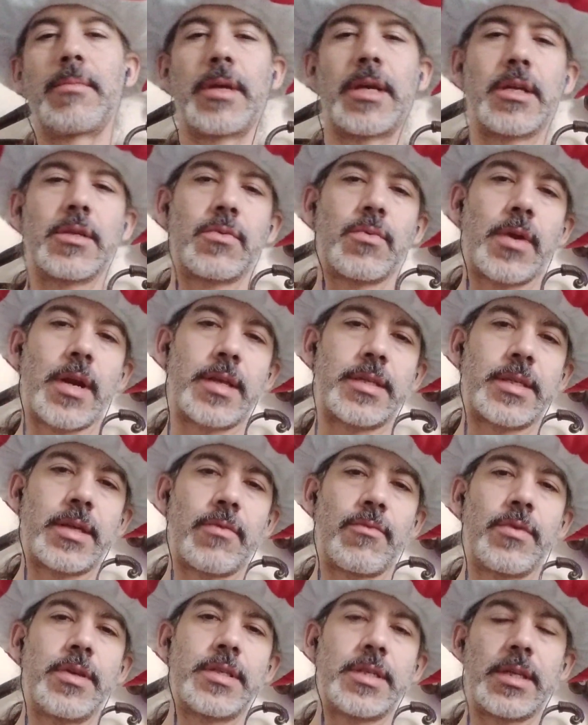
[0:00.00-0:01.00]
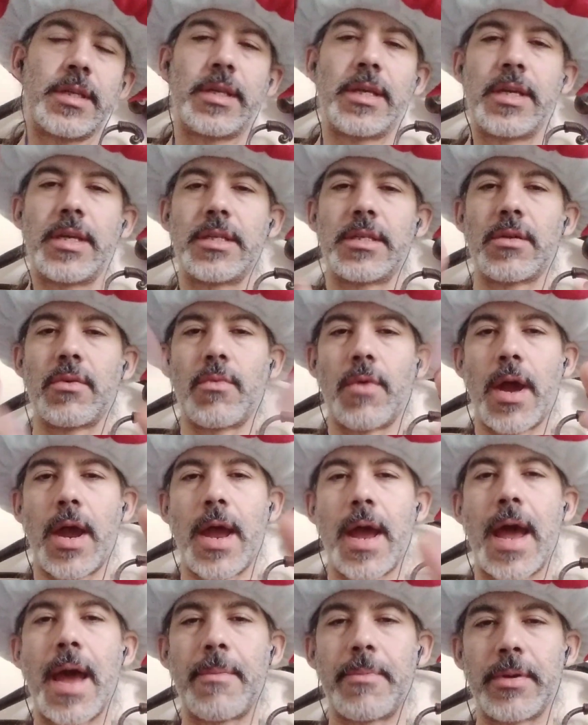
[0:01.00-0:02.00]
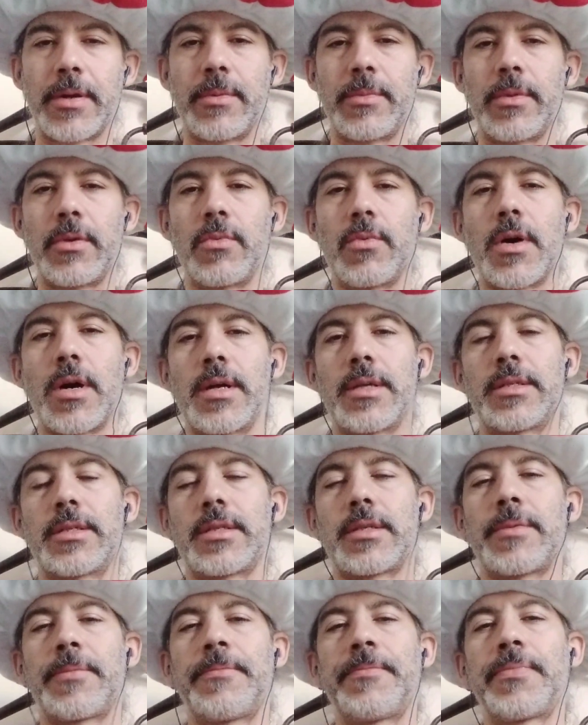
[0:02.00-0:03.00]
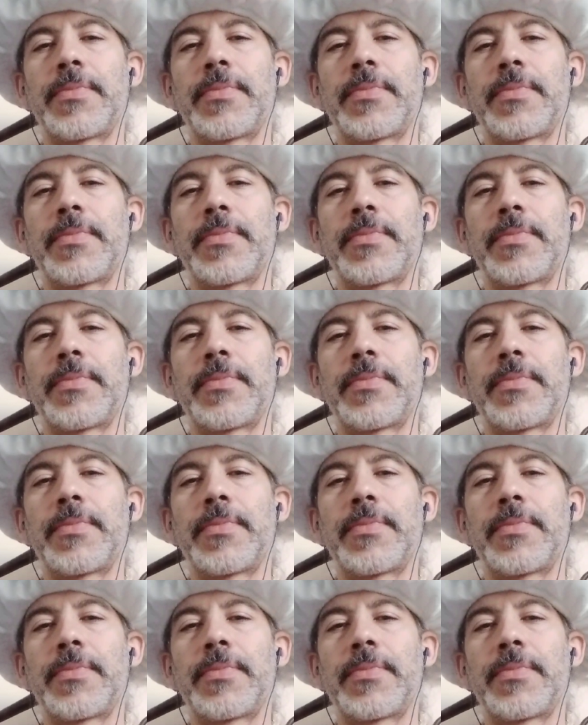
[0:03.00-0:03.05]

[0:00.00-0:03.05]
because what I said recently is, and what happened to me was